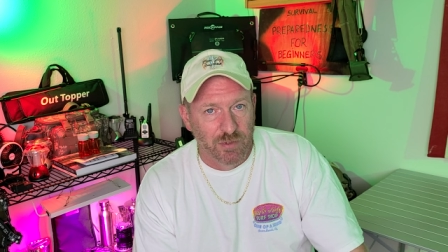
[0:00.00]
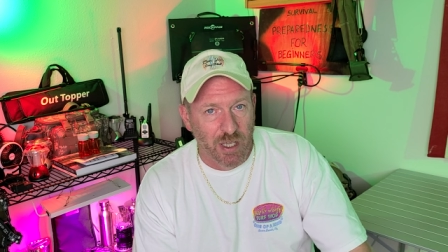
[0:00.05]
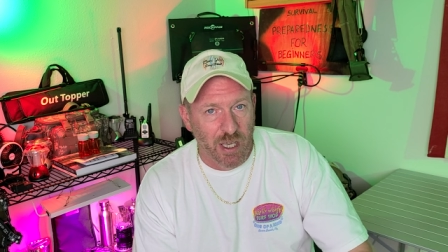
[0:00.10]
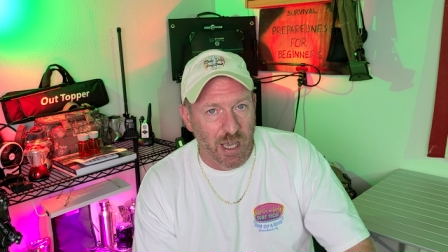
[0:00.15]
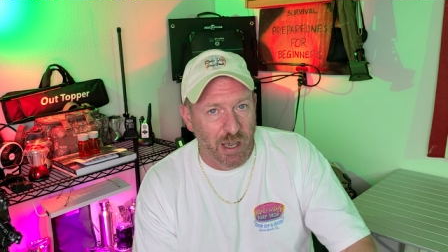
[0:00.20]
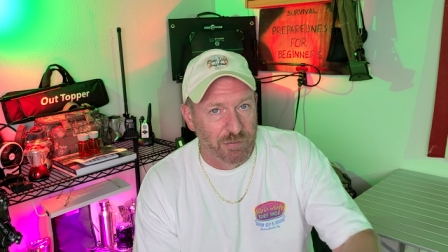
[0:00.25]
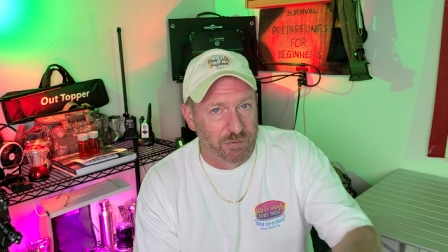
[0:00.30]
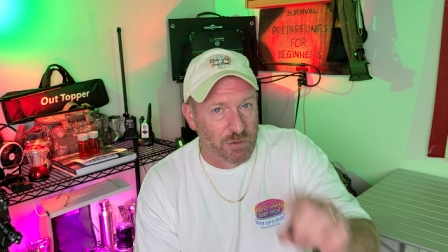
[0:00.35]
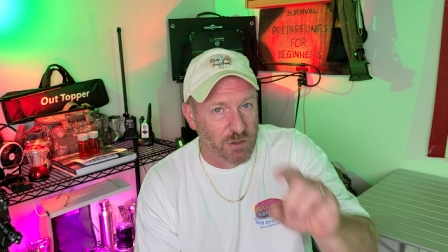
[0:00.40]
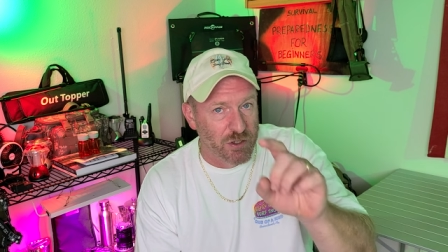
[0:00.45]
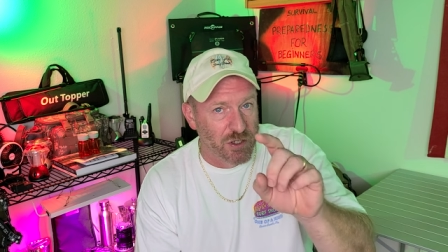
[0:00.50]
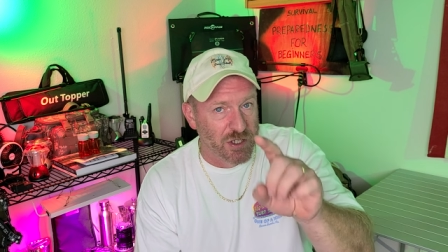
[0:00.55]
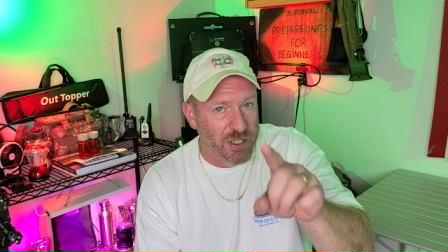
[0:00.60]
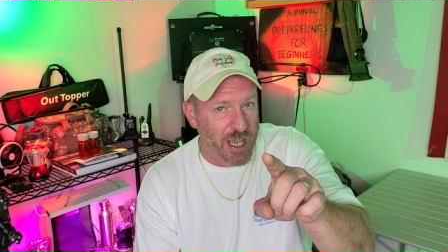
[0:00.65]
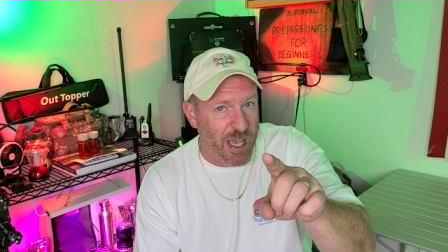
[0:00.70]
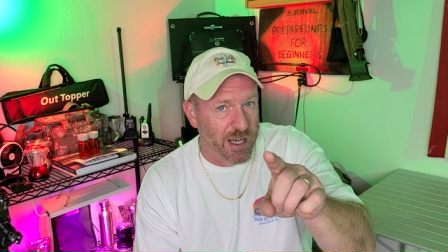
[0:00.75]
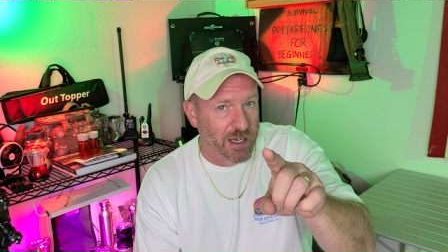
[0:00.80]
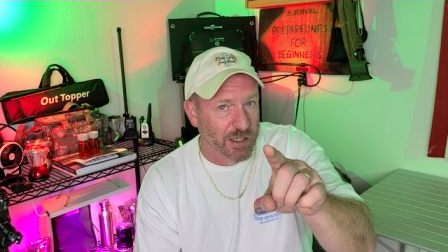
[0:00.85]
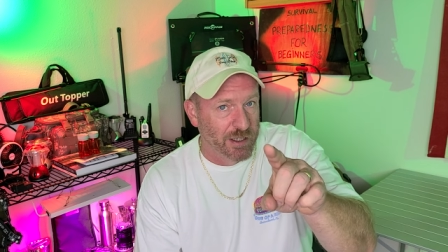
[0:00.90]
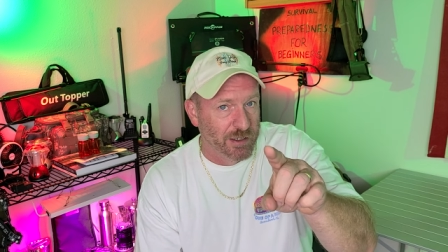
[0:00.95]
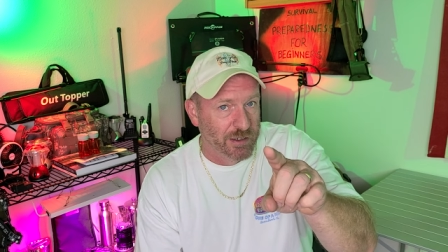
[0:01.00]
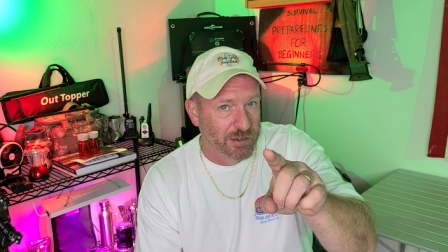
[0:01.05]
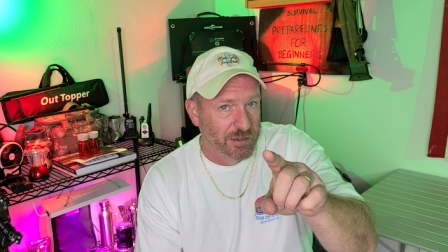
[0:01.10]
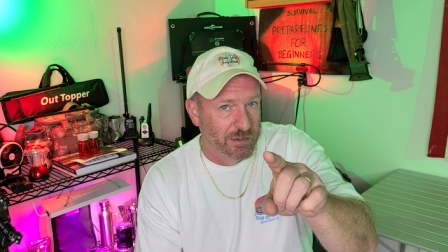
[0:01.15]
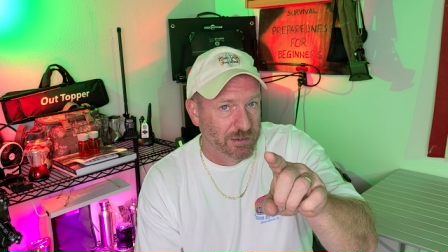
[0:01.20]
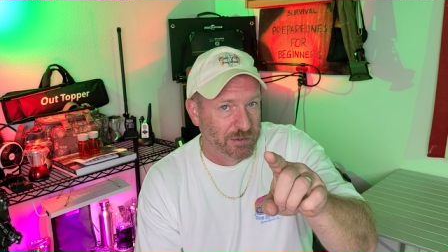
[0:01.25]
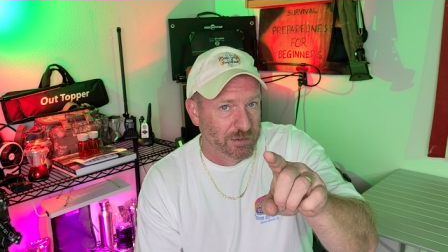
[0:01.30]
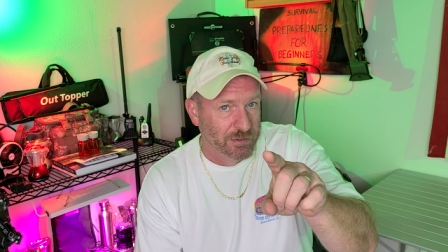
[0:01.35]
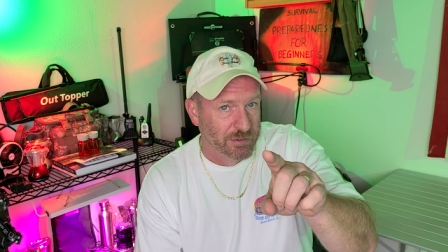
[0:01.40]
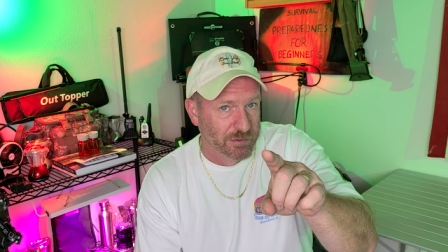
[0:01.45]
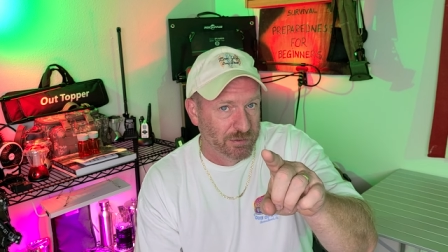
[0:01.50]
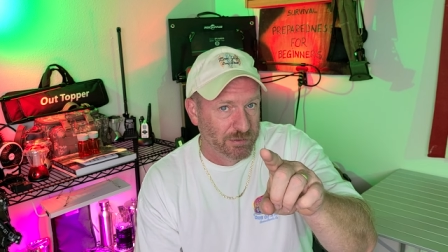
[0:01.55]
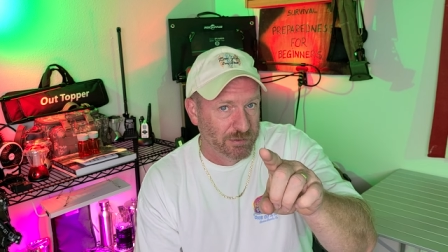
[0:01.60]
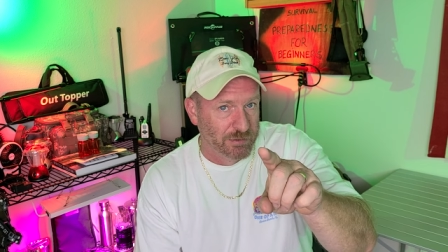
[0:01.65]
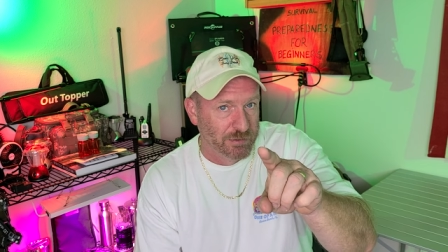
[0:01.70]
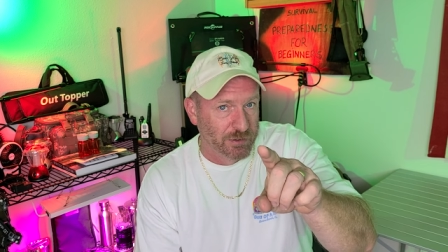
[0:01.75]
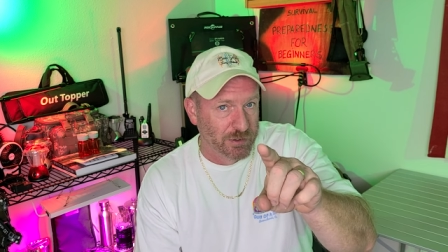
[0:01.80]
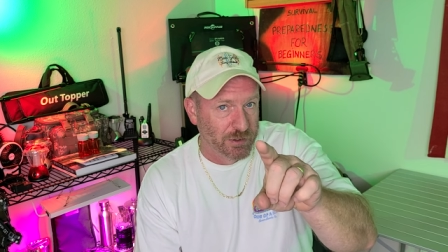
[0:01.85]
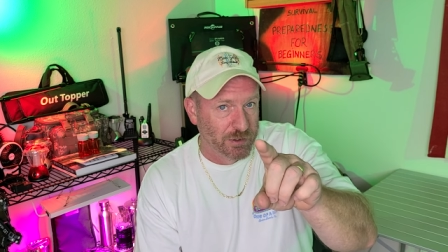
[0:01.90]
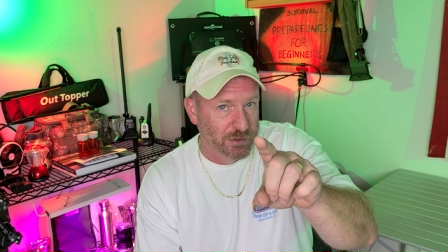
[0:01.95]
after Santa
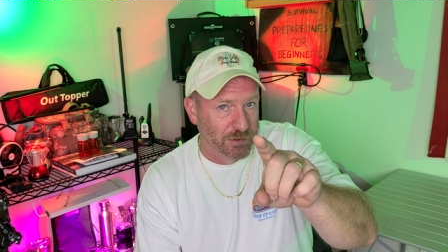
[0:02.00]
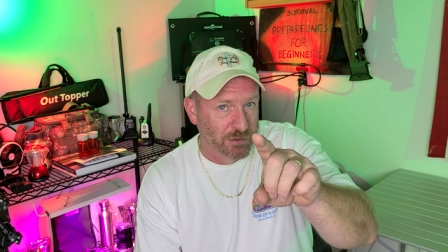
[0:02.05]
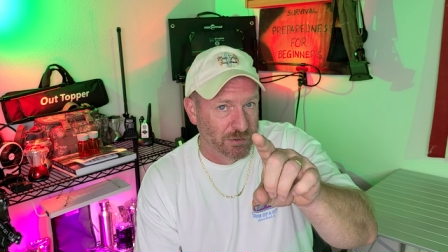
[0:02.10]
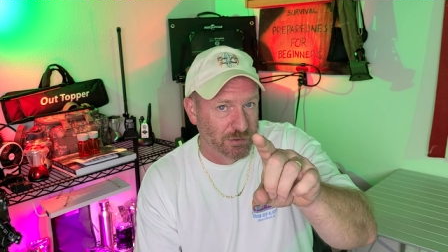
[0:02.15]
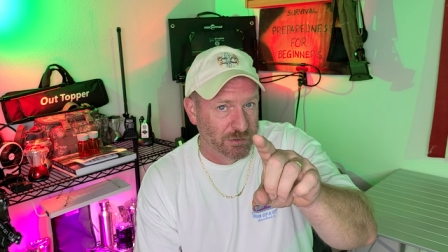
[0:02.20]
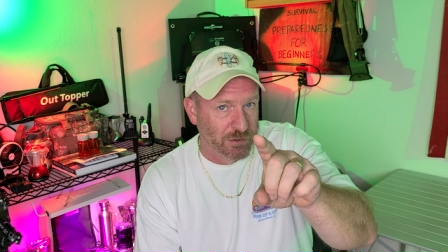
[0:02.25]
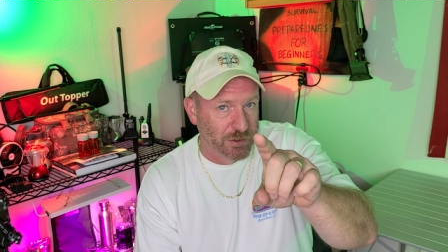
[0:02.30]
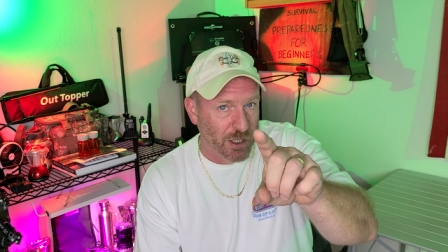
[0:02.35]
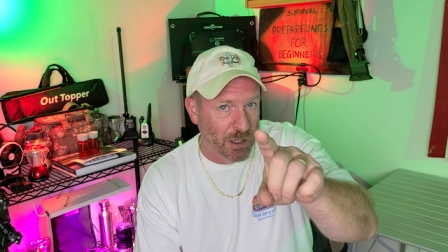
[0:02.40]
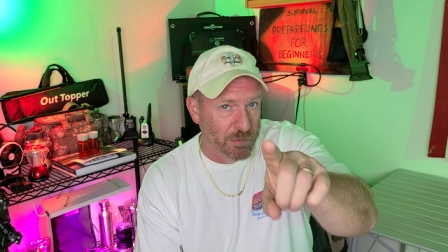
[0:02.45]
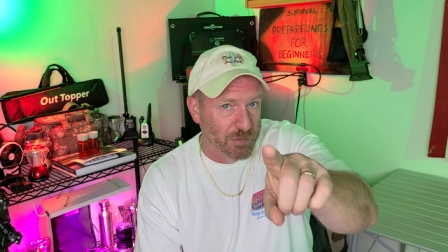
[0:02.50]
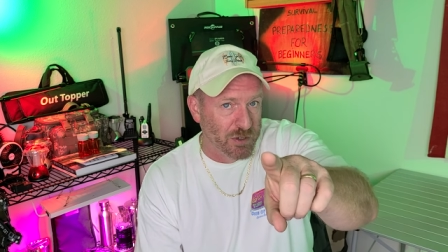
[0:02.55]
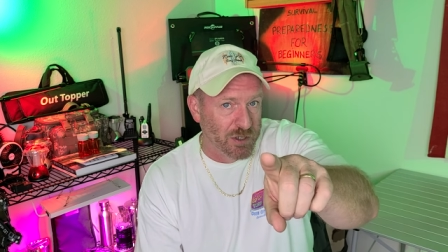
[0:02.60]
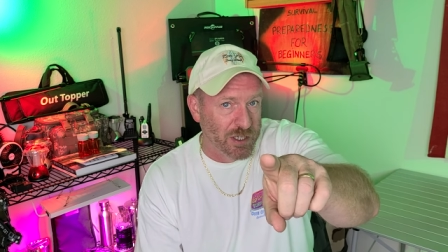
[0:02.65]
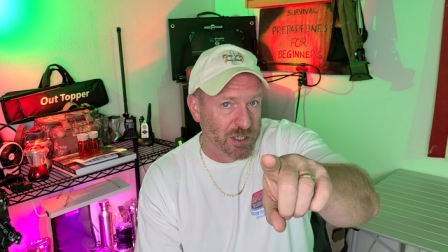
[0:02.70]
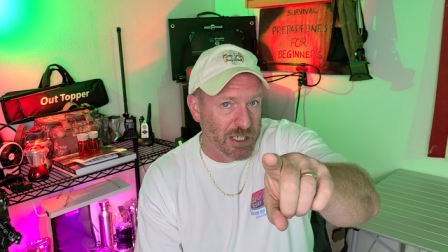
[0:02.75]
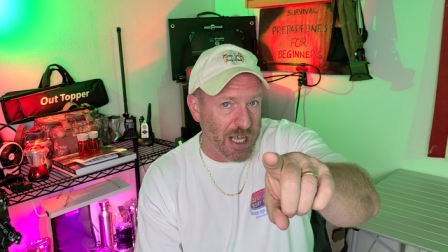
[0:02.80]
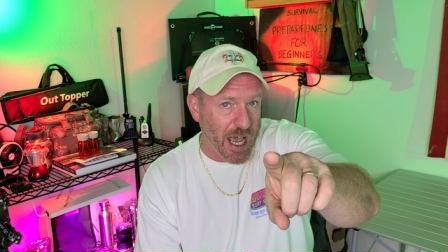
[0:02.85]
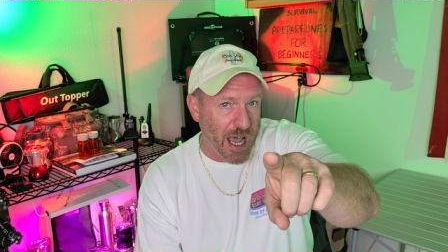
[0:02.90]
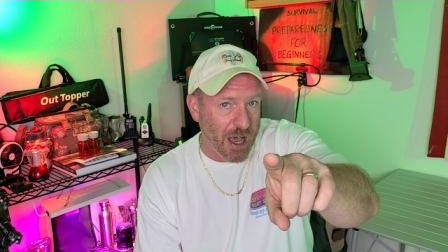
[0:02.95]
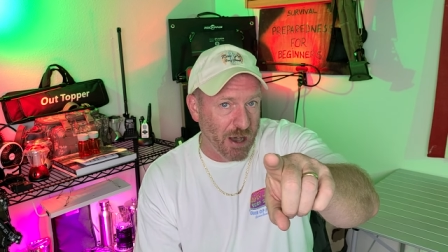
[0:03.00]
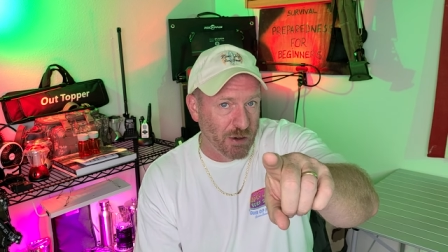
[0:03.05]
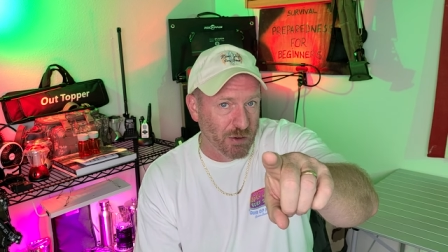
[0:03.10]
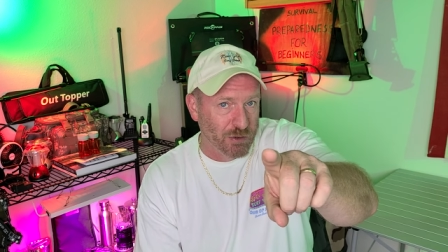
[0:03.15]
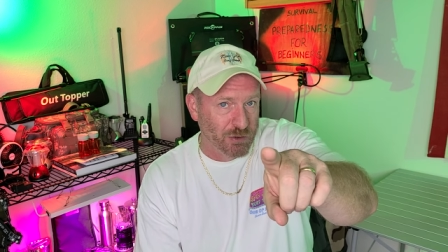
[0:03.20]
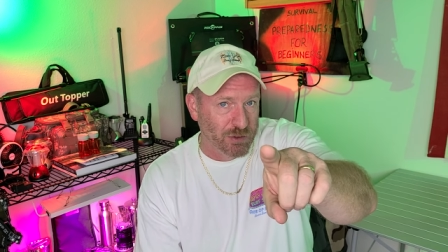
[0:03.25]
comes to town.